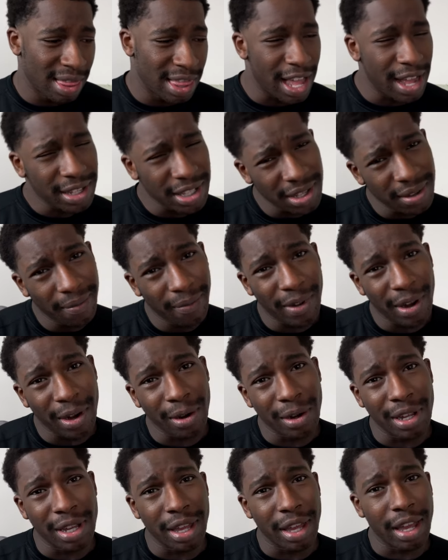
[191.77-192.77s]
That's a
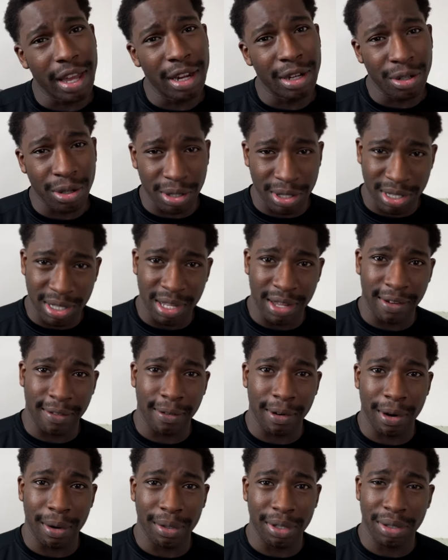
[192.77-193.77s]
very interesting
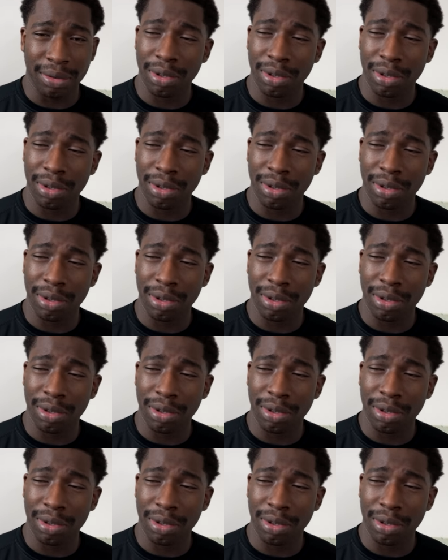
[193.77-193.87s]
fragrance.